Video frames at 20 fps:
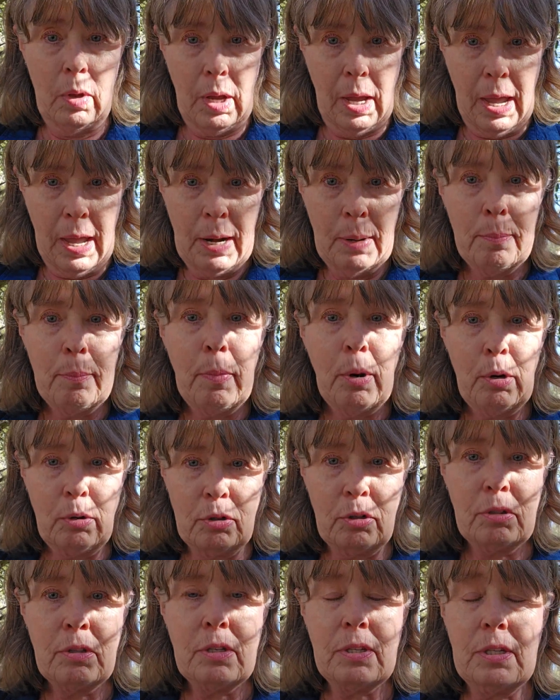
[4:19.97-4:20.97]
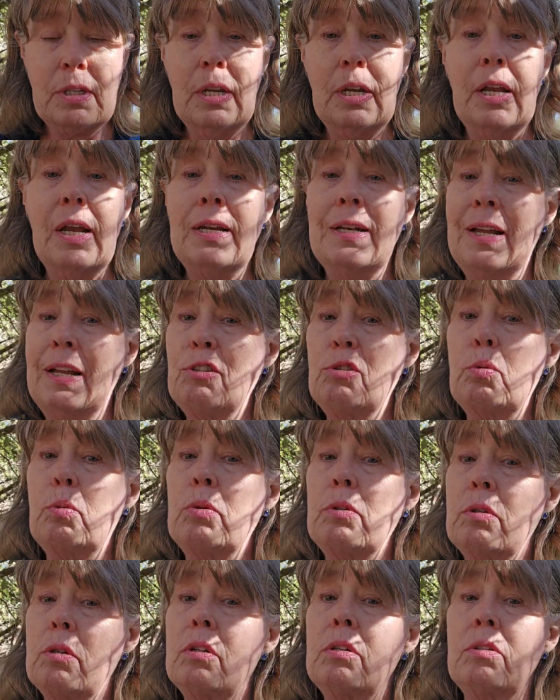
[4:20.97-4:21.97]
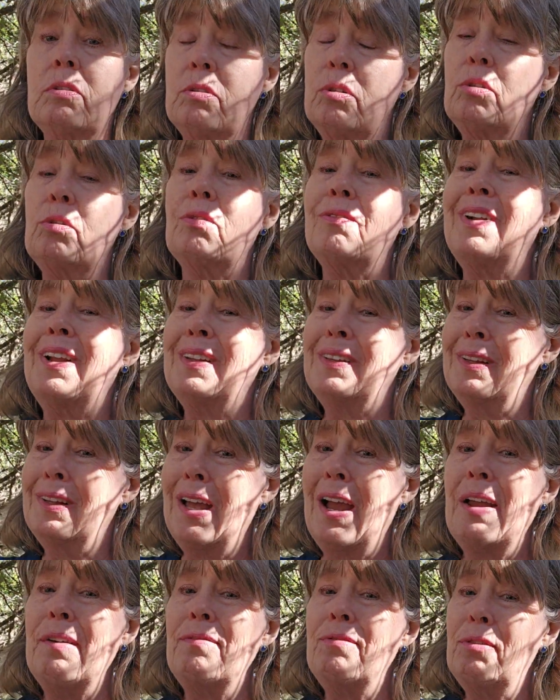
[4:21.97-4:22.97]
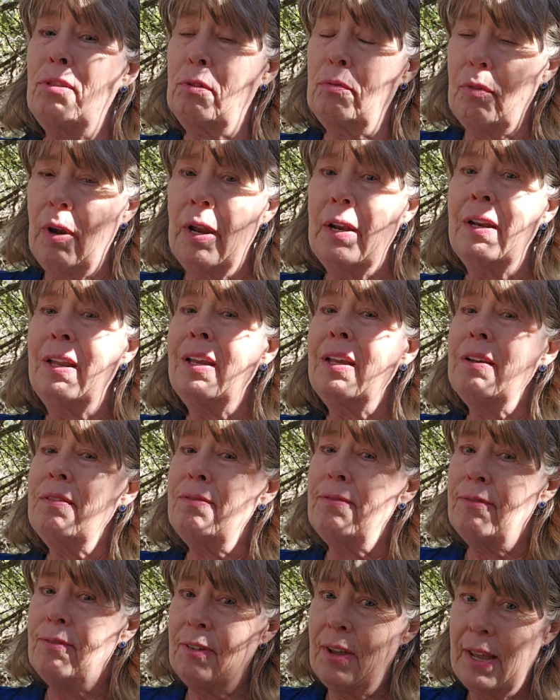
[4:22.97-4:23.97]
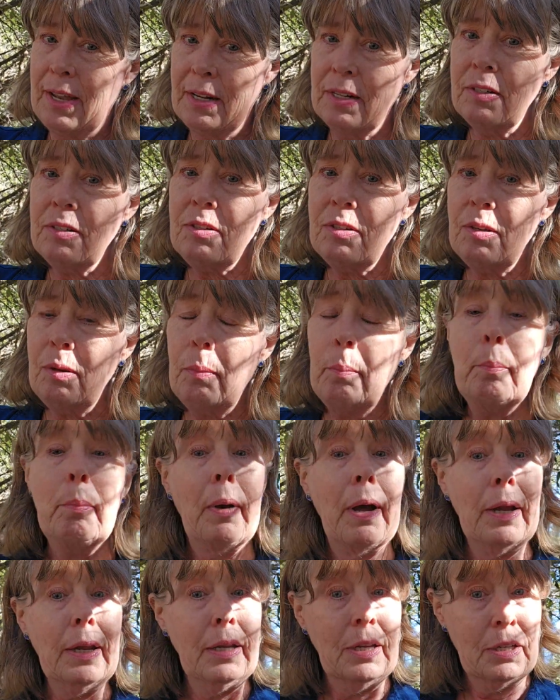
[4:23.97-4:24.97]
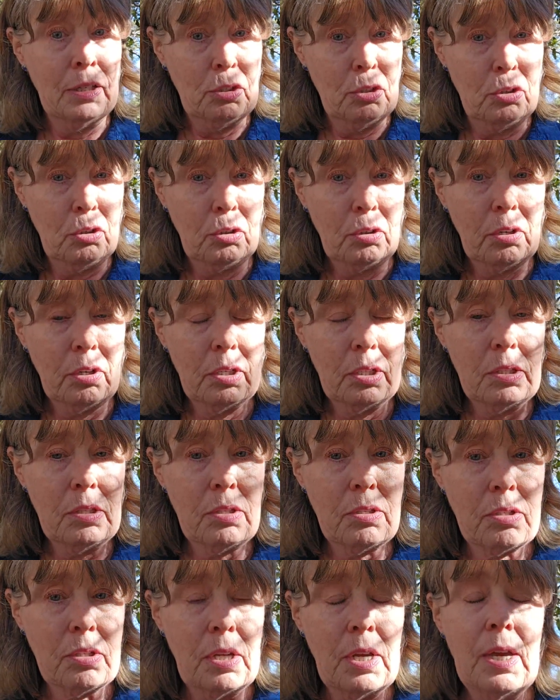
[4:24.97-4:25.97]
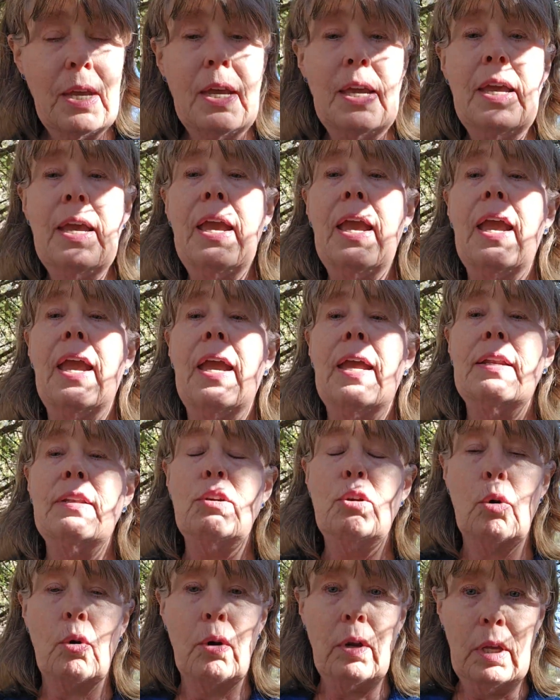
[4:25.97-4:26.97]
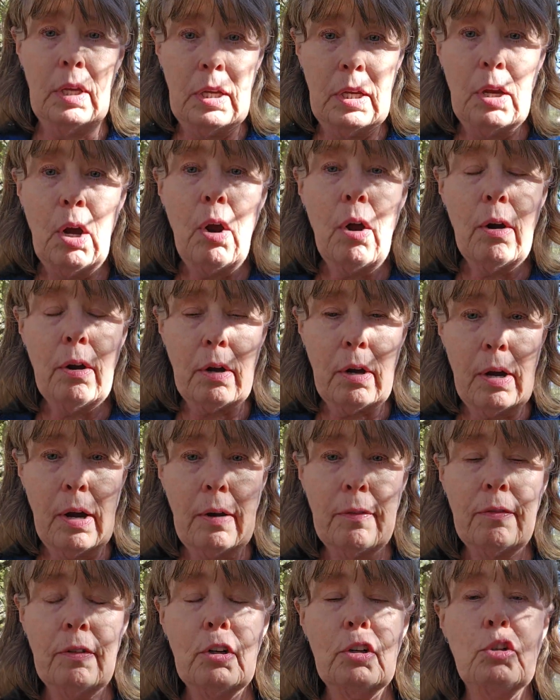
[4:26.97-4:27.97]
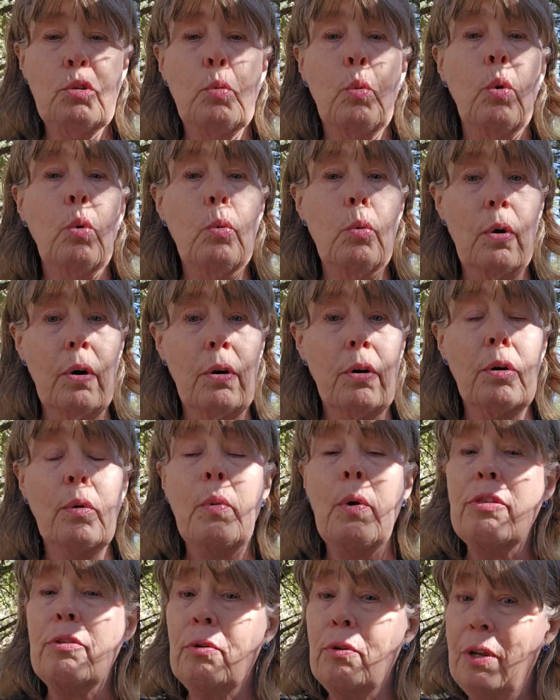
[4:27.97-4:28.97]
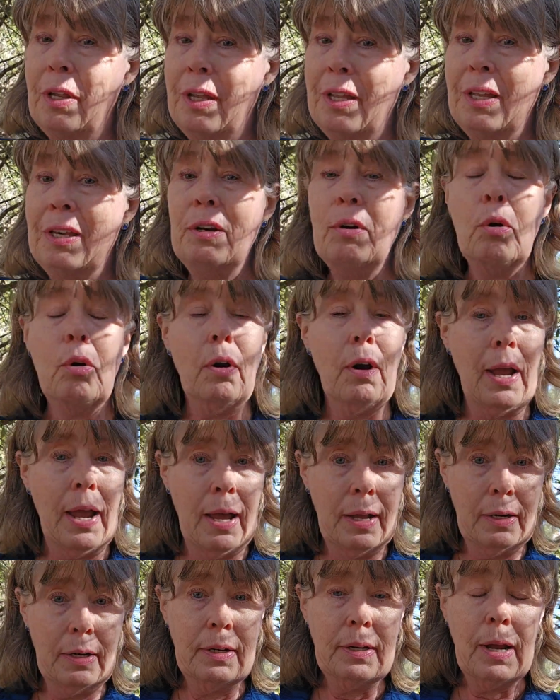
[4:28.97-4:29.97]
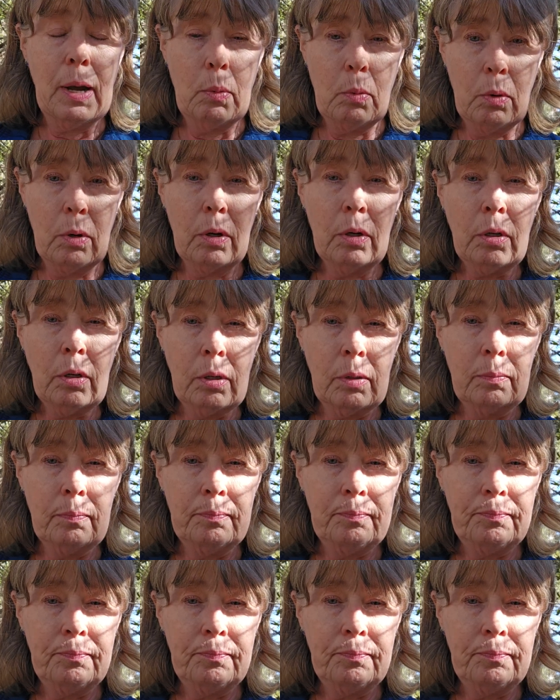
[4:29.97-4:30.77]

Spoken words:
an emergency, and that's what's considered a life-threatening event by insurance, and your ER coverage will work whether in or out of network.